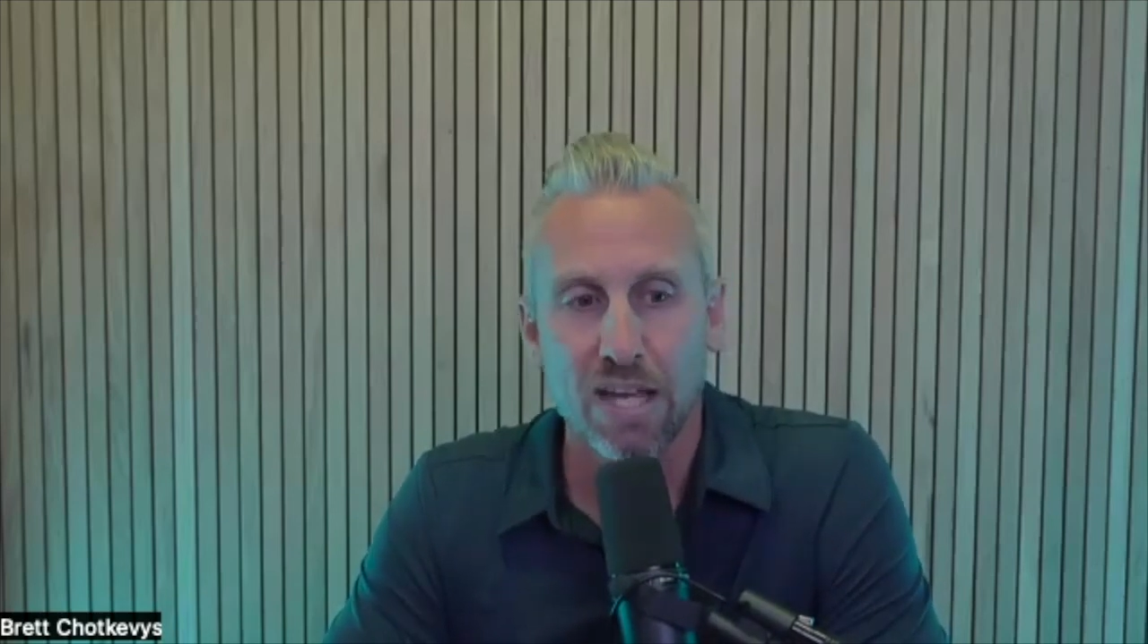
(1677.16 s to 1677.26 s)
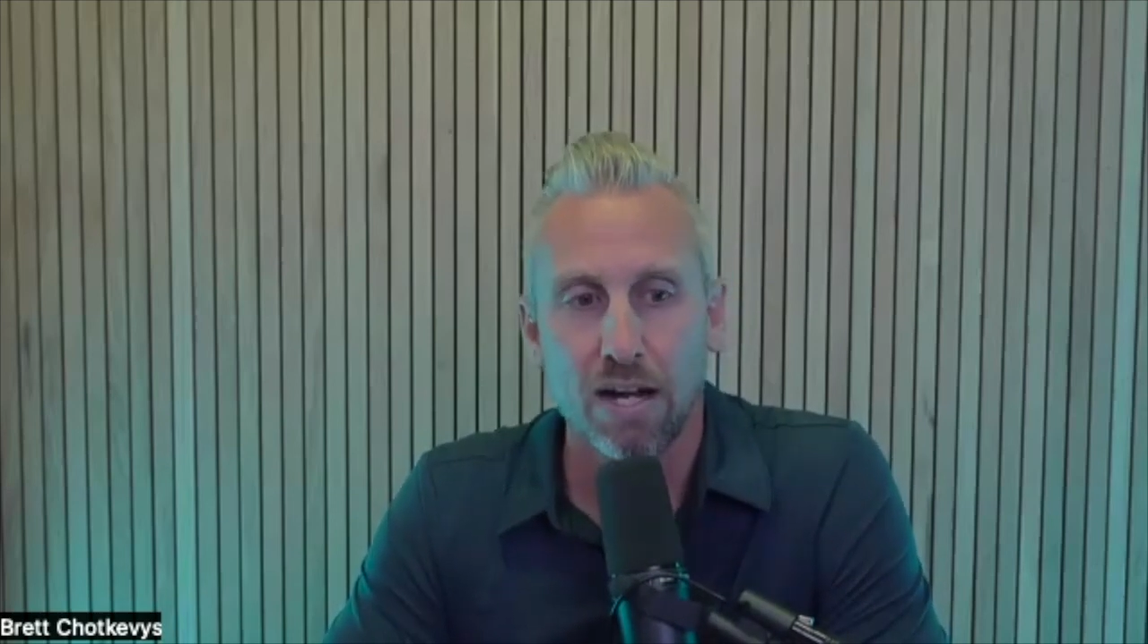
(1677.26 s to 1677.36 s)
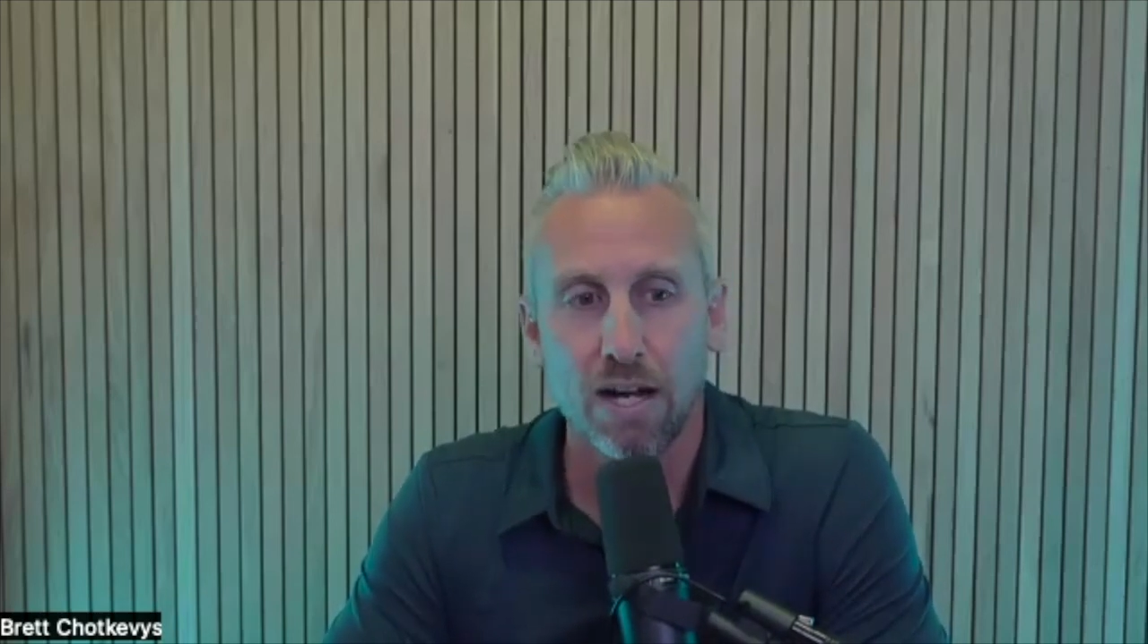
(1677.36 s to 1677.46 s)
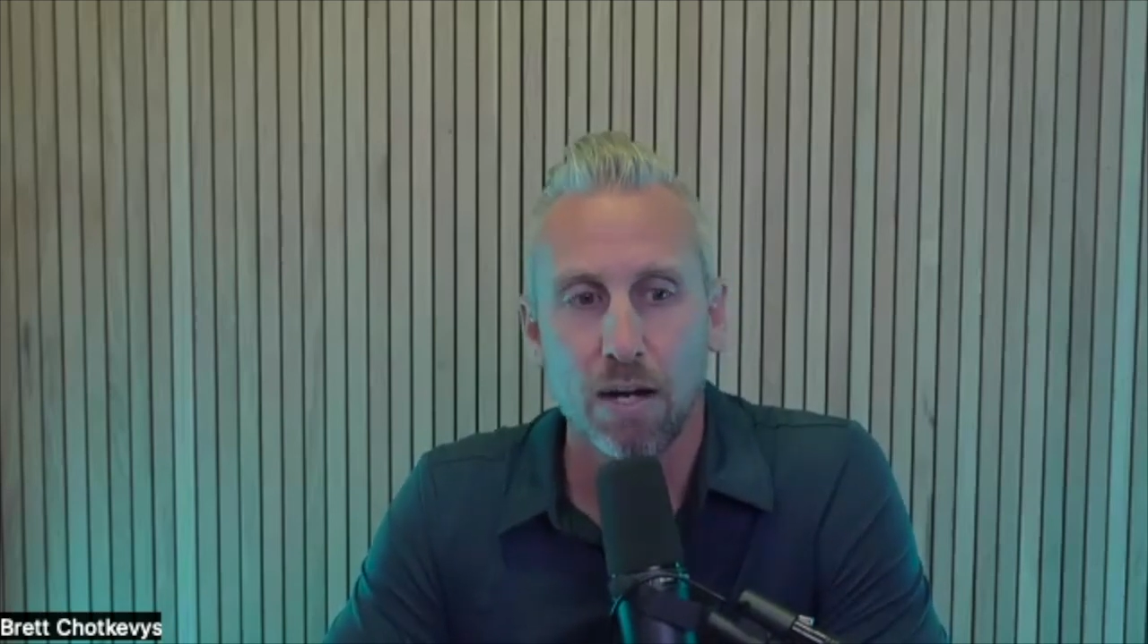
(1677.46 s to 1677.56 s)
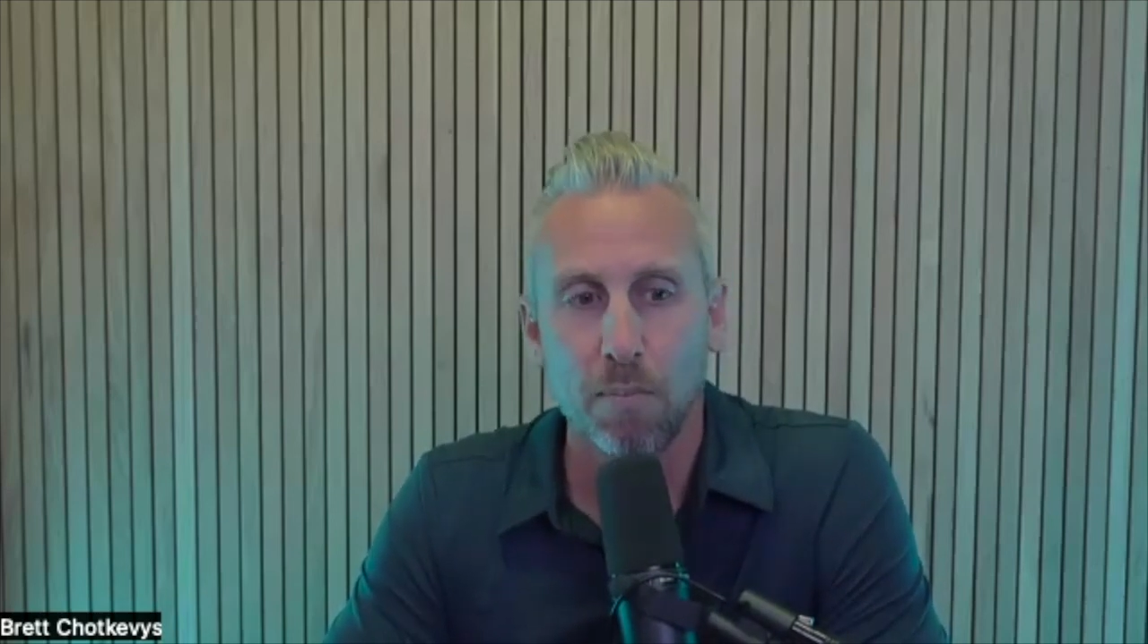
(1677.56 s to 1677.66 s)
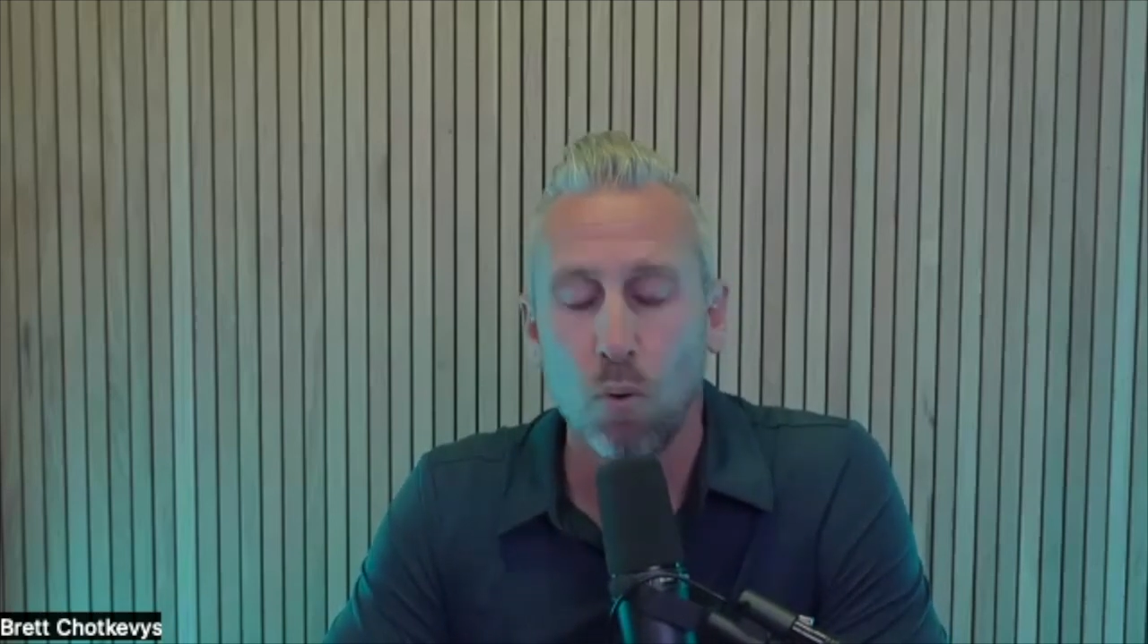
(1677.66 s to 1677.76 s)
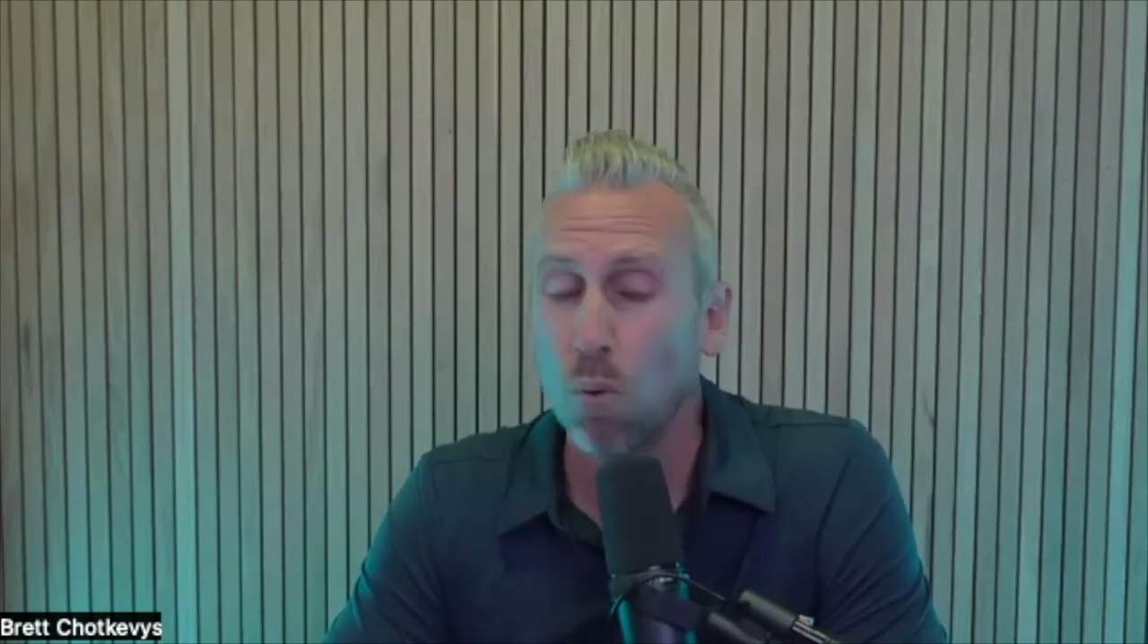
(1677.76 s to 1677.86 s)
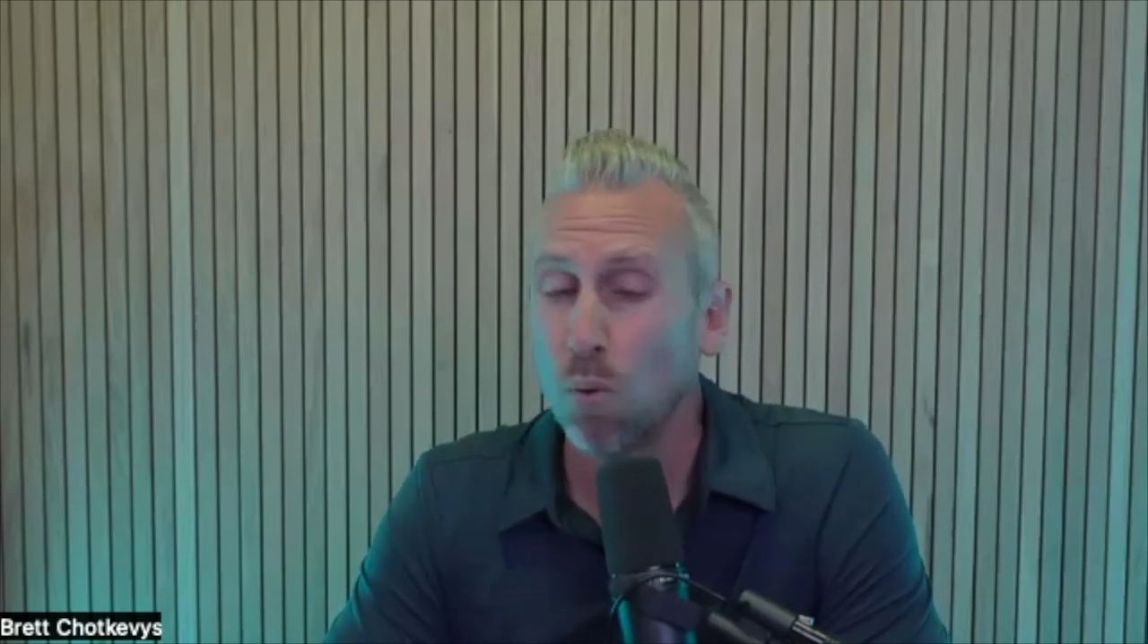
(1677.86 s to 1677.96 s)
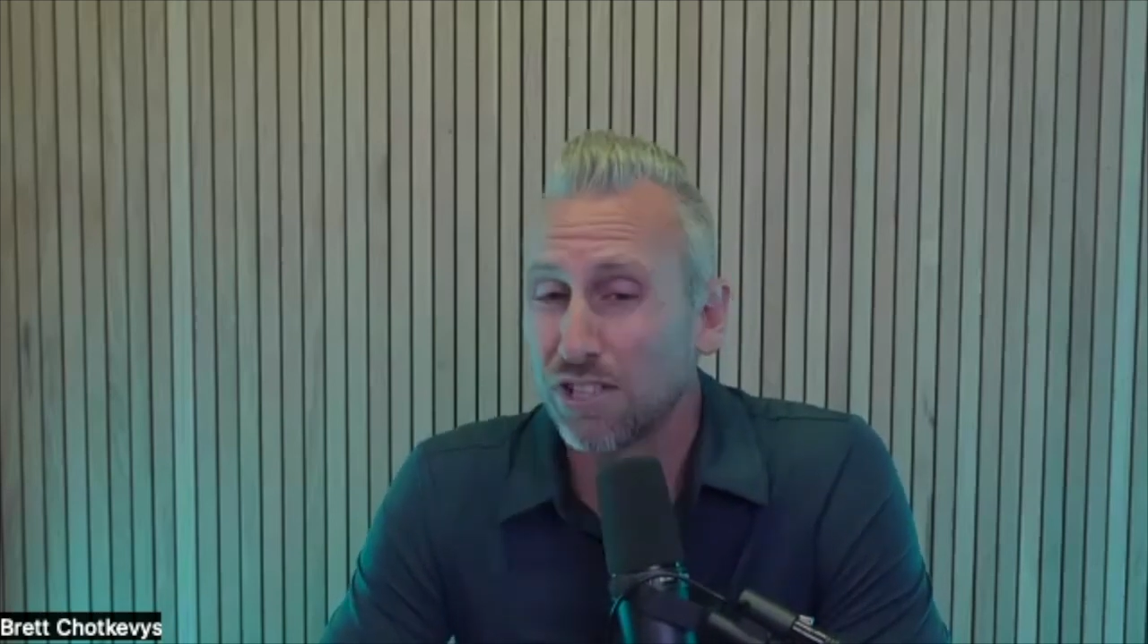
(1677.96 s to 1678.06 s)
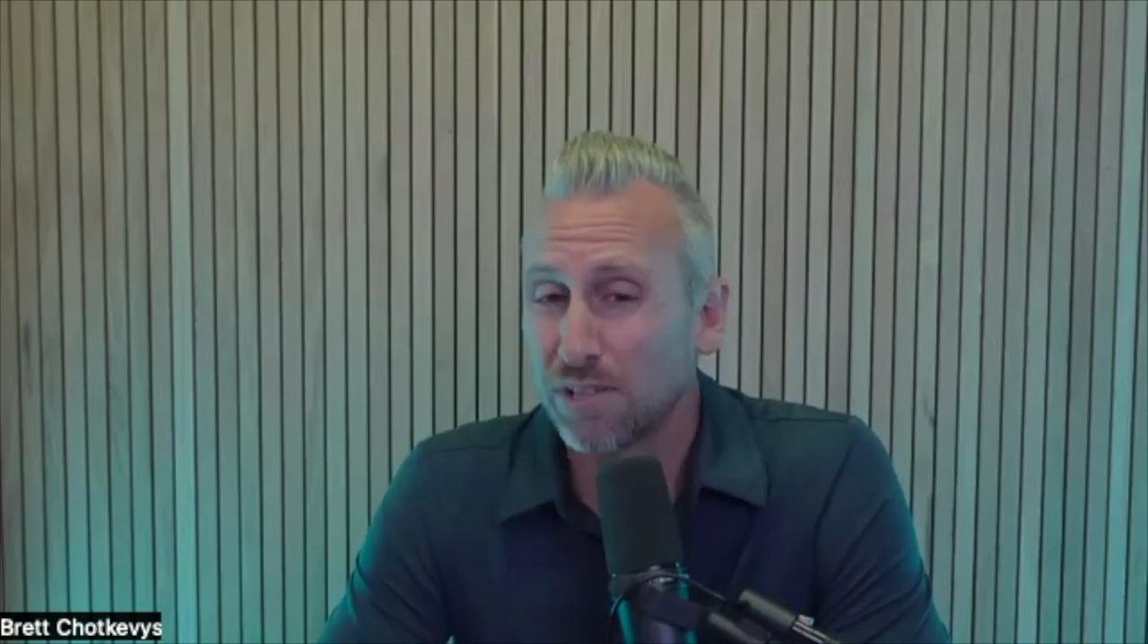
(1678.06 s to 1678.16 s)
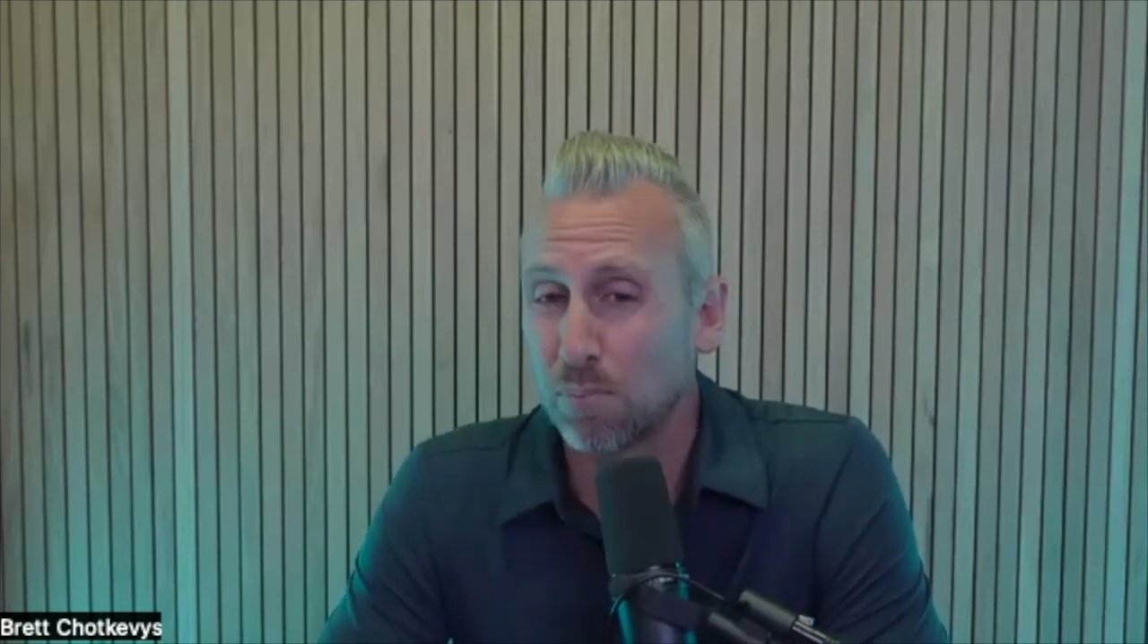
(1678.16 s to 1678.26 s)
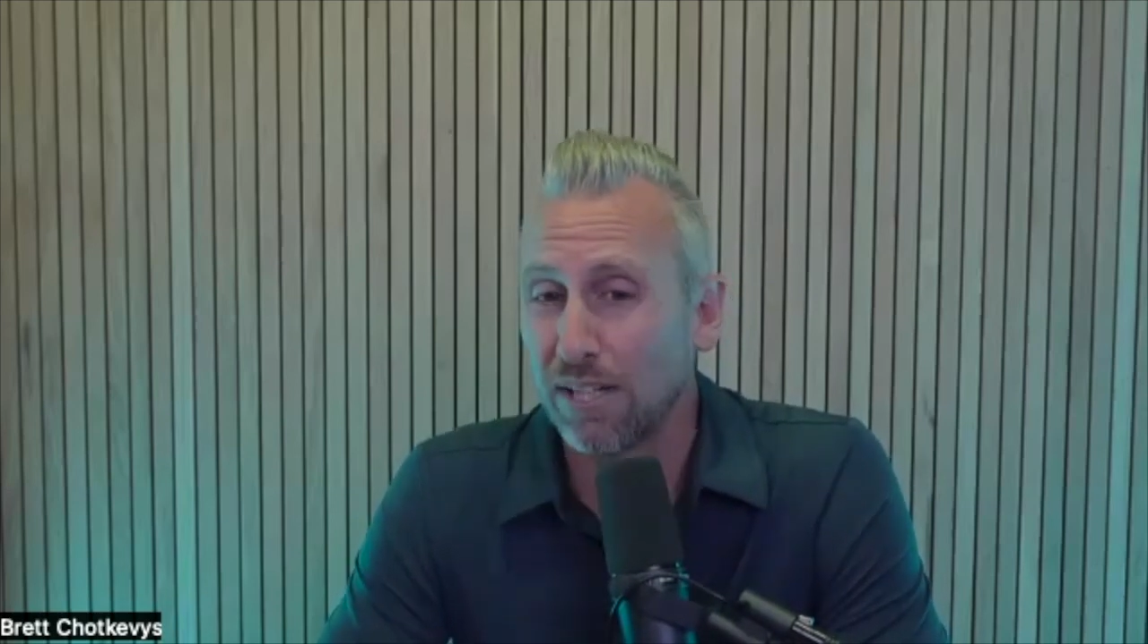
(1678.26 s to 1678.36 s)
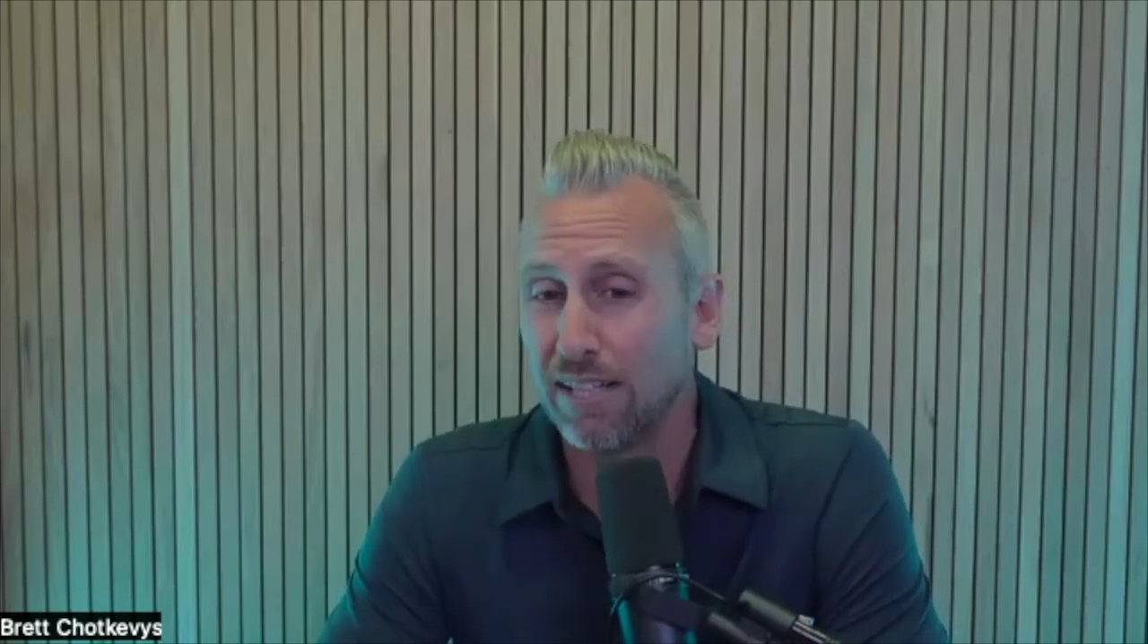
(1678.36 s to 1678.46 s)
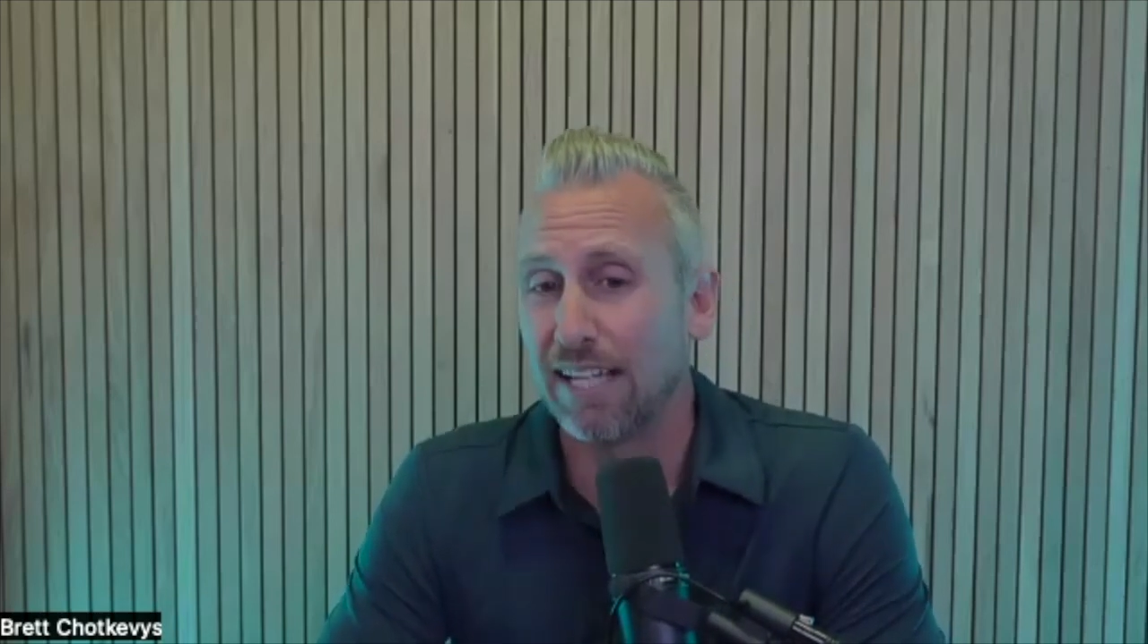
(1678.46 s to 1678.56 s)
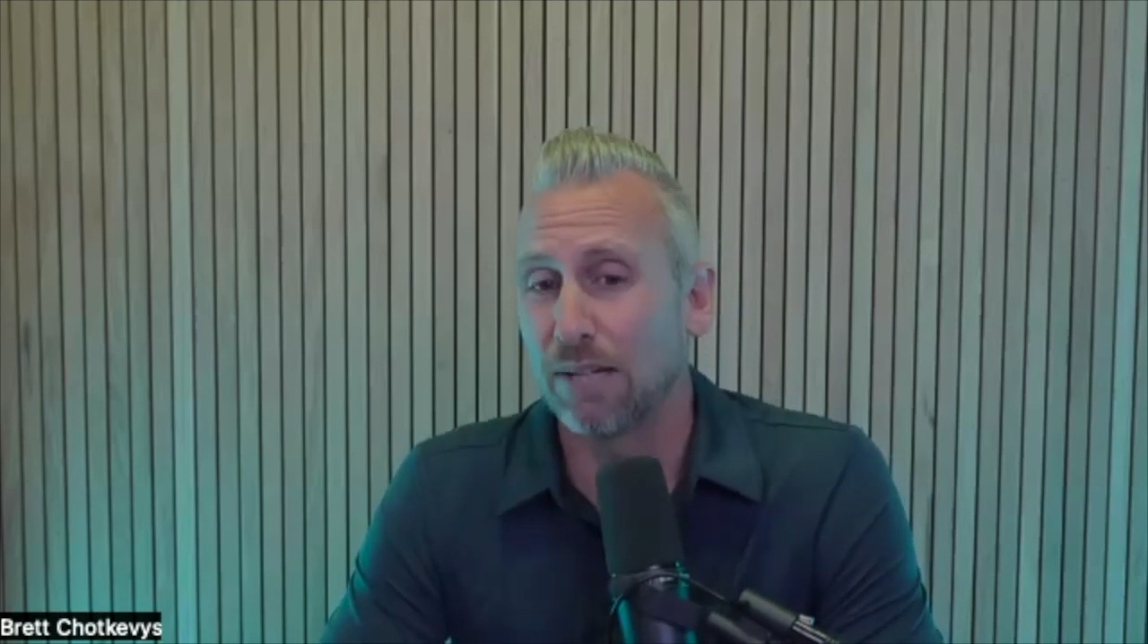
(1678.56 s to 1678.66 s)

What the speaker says: Or just bring in an